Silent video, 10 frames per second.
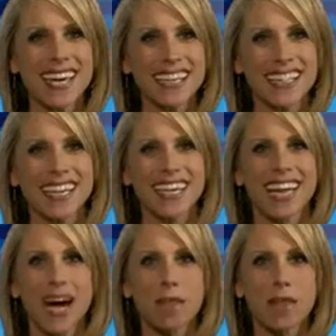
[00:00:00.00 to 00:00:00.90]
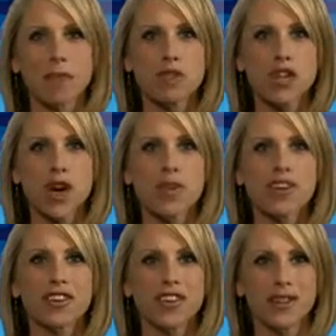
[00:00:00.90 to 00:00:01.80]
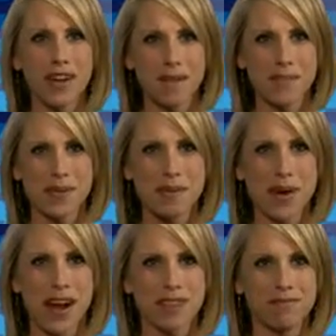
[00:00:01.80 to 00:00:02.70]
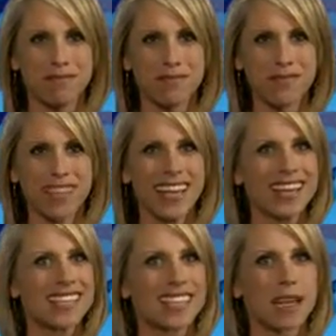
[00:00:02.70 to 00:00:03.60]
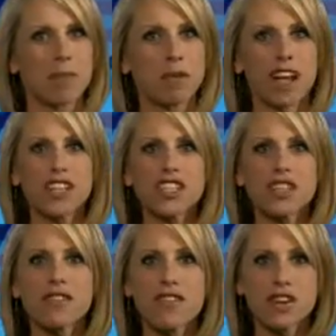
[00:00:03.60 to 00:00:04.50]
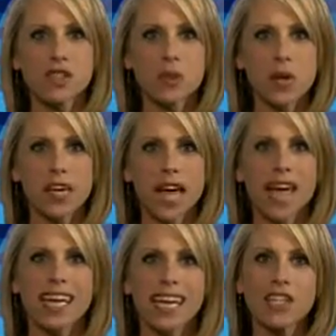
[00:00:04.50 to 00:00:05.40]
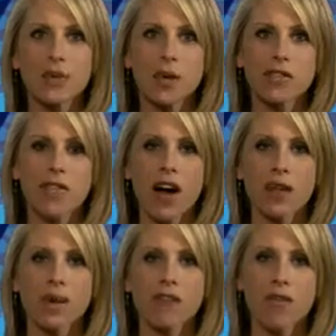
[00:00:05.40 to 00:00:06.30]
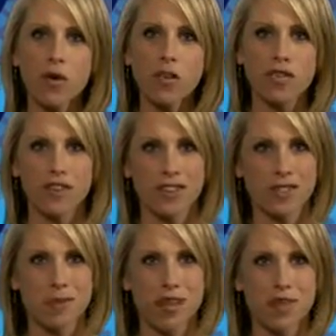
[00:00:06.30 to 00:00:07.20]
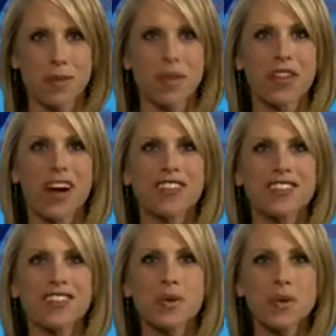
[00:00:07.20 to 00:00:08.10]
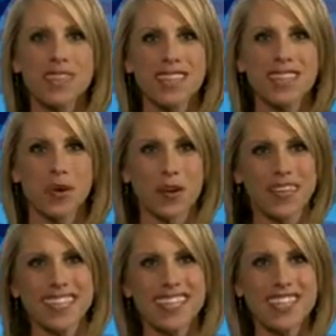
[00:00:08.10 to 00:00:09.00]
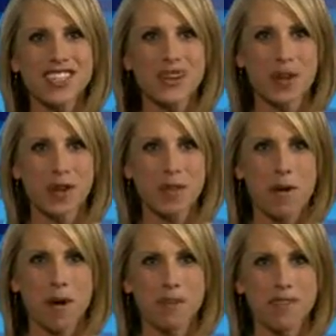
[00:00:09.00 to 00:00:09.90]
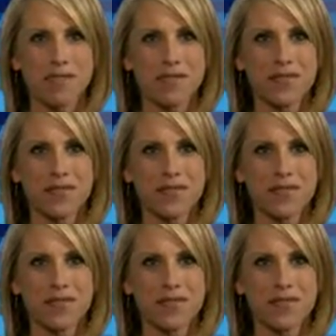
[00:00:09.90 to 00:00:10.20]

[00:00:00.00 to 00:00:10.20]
else that can help them show their new company pride. Set up a lunch in the first week and each week following for the first month with others within the organization or department.